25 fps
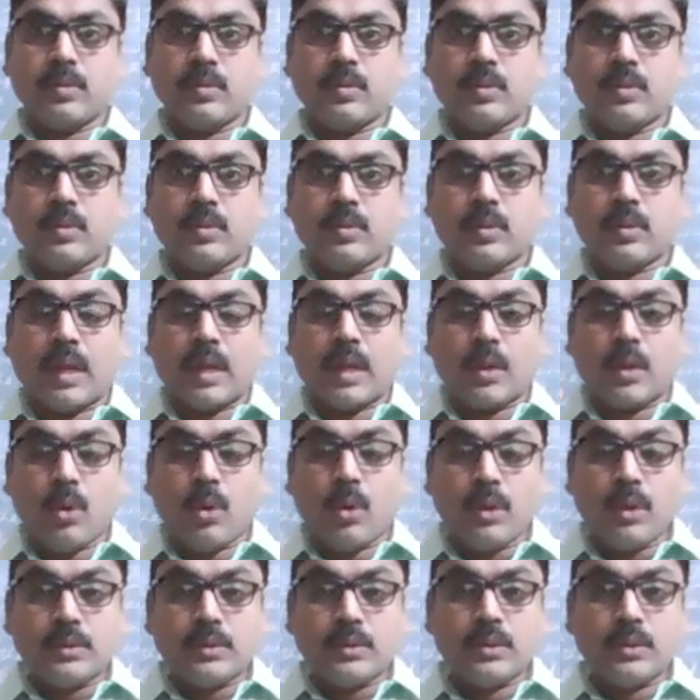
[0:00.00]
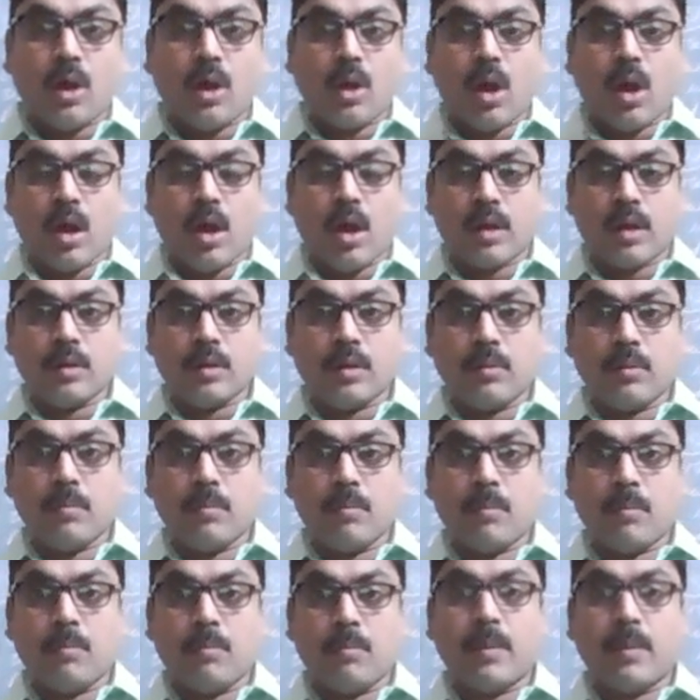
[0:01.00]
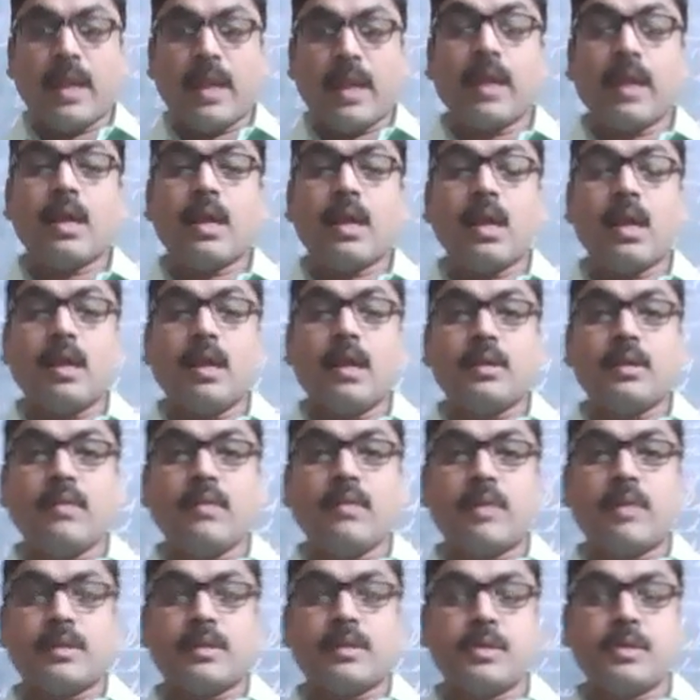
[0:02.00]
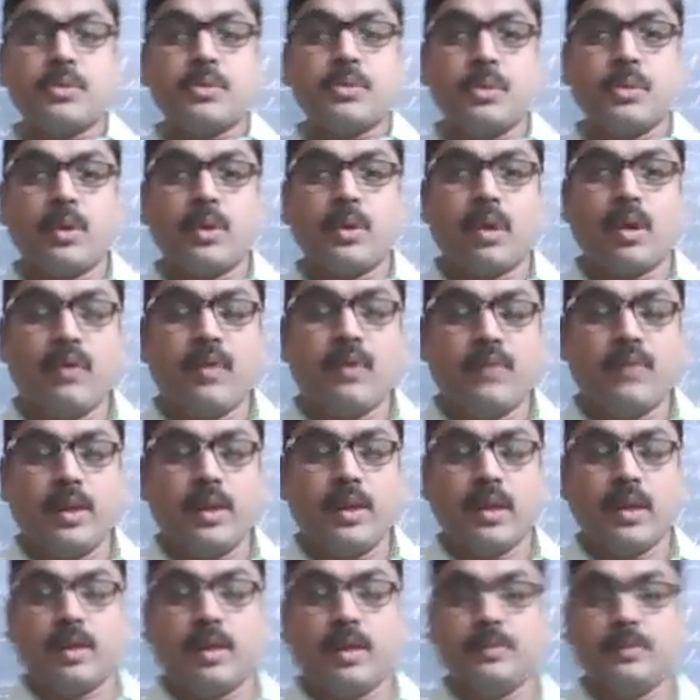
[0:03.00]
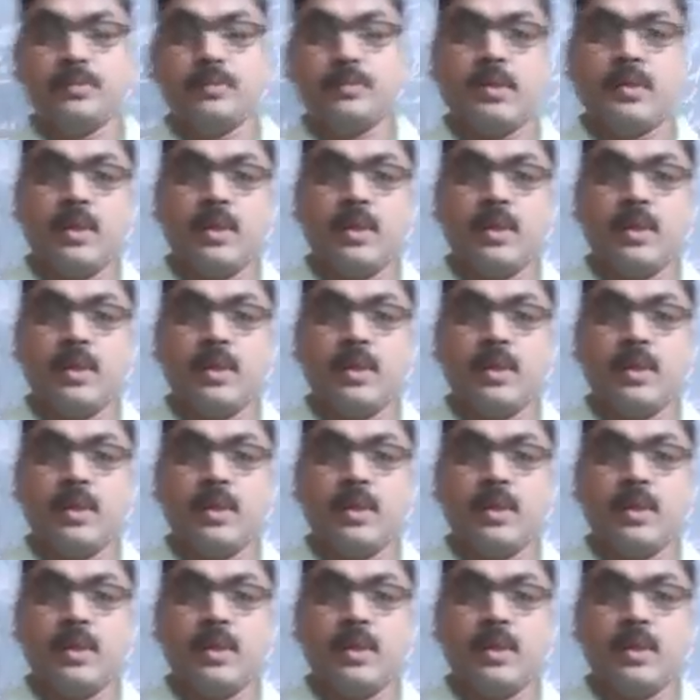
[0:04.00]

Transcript: the notes on Maneka Gandhi versus Union of India.